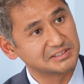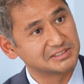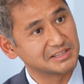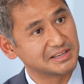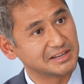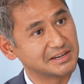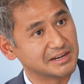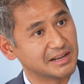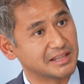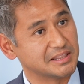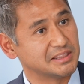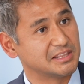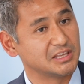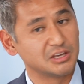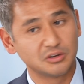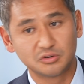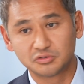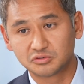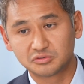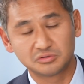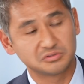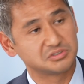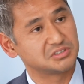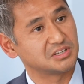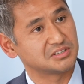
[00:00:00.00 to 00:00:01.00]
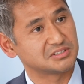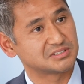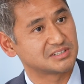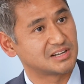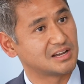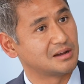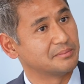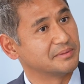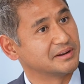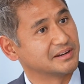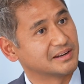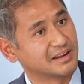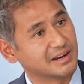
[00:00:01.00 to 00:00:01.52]
in, and they used to just
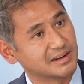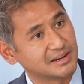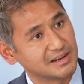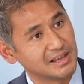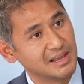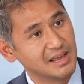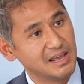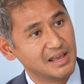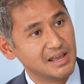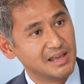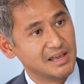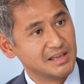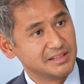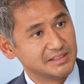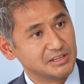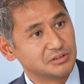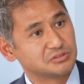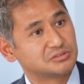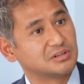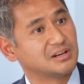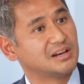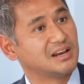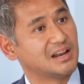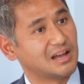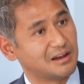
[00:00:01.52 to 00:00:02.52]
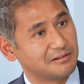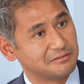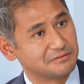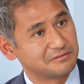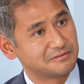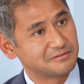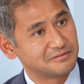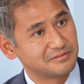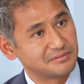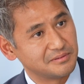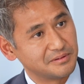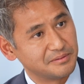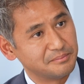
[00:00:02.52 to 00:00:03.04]
come and they used to
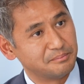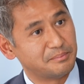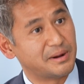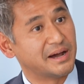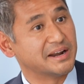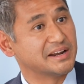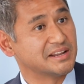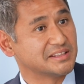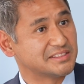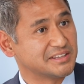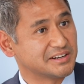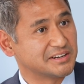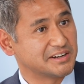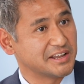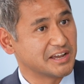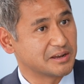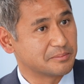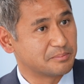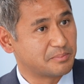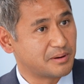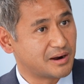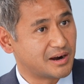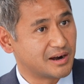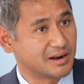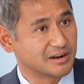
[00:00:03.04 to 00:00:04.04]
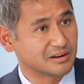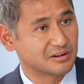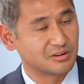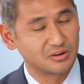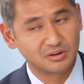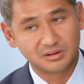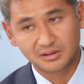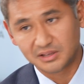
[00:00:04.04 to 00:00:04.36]
love Manyata Tech Park,